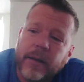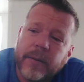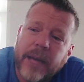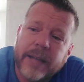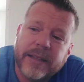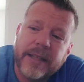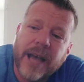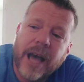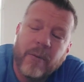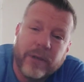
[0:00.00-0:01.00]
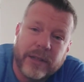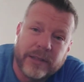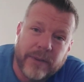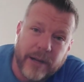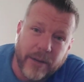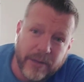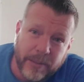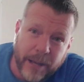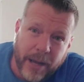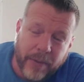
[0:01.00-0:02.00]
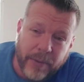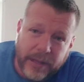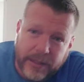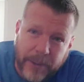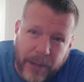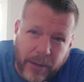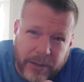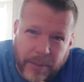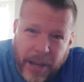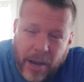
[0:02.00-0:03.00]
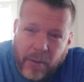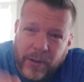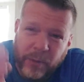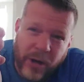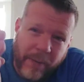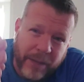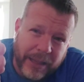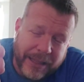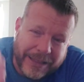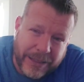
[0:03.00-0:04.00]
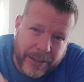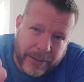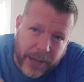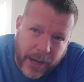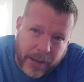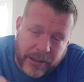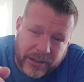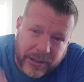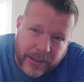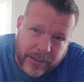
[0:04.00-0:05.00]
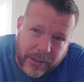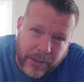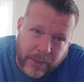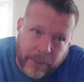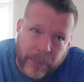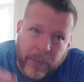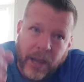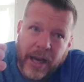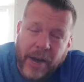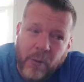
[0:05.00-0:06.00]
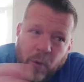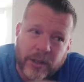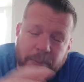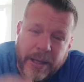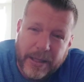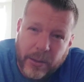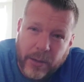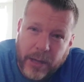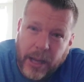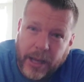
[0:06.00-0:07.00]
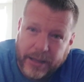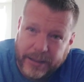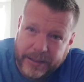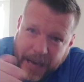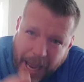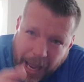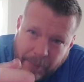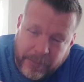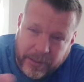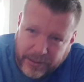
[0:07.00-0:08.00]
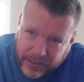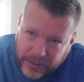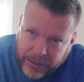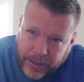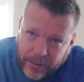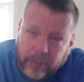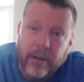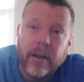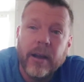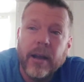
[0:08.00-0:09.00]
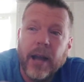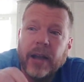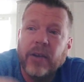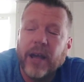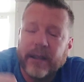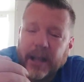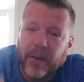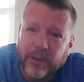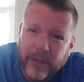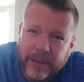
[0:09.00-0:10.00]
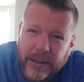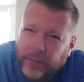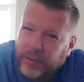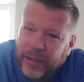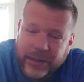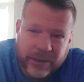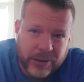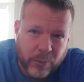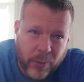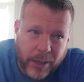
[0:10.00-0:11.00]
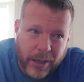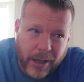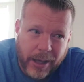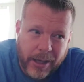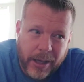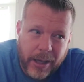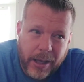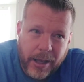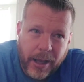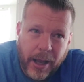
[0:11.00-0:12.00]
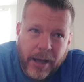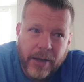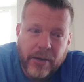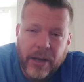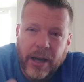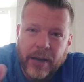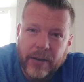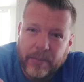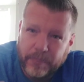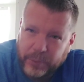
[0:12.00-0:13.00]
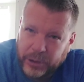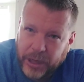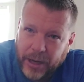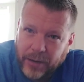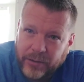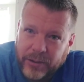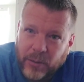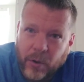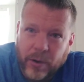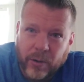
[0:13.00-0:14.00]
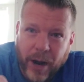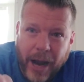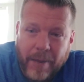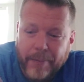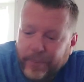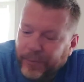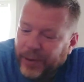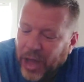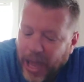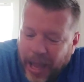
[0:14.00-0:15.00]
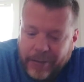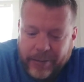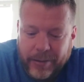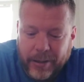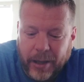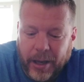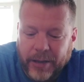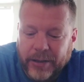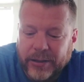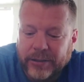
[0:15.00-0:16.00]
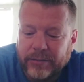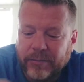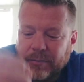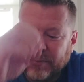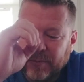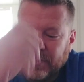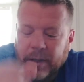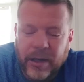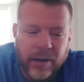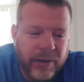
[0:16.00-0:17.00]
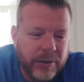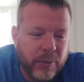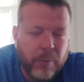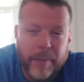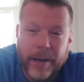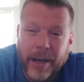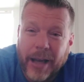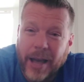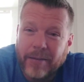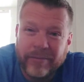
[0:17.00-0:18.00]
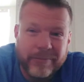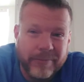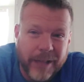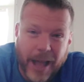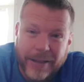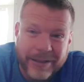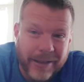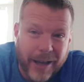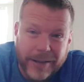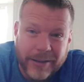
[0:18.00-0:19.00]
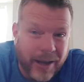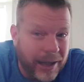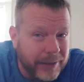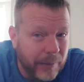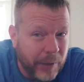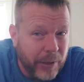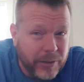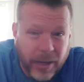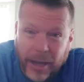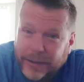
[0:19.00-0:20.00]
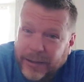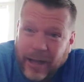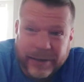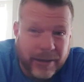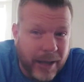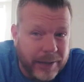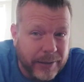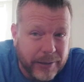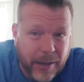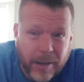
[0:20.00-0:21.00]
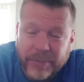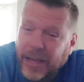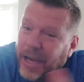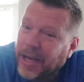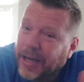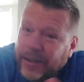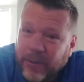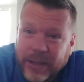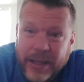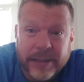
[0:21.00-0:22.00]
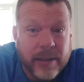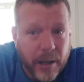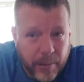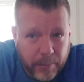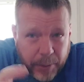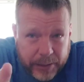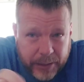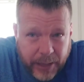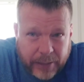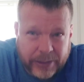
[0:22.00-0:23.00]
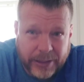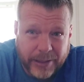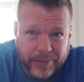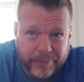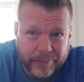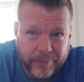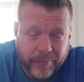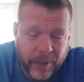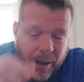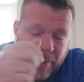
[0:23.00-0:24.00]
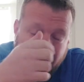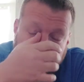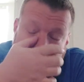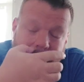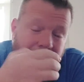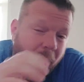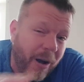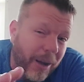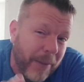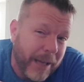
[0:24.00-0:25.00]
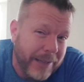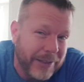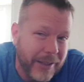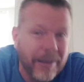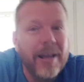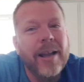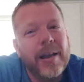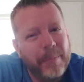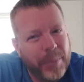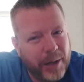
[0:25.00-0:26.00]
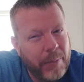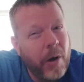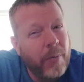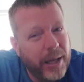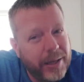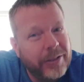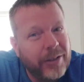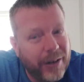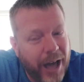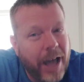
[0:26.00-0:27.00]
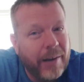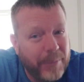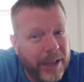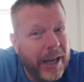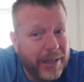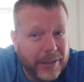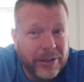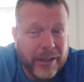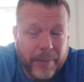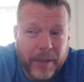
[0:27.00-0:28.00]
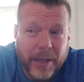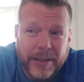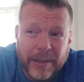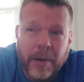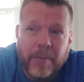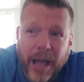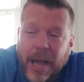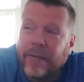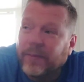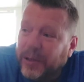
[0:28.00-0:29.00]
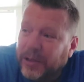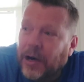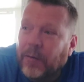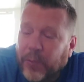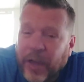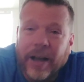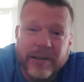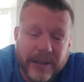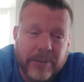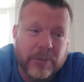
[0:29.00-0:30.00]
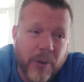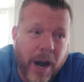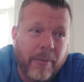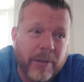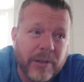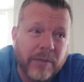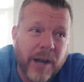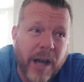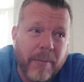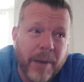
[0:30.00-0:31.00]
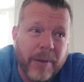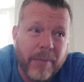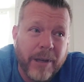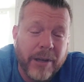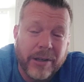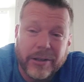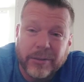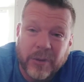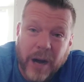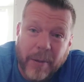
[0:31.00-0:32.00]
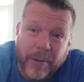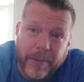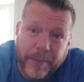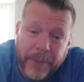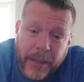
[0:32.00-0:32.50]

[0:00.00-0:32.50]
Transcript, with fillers: That's not what this video is about. This video is about when you have a legit challenge sent to you, and everyone's been doing it, and it's a timed deal, and you have to go through these suffer sessions and whatnot, and then you get other channels that want to grab that and just, you know, this, and they got lots and lots and lots of views, lots and lots and lots of subs. Hey, it is what it is, but it's not legit. I mean, I'm not saying all of them ain't legit, but come on, man, there's a lot of them that ain't legit. And some of them have several thousand subscribers, if not maybe a million subscriber.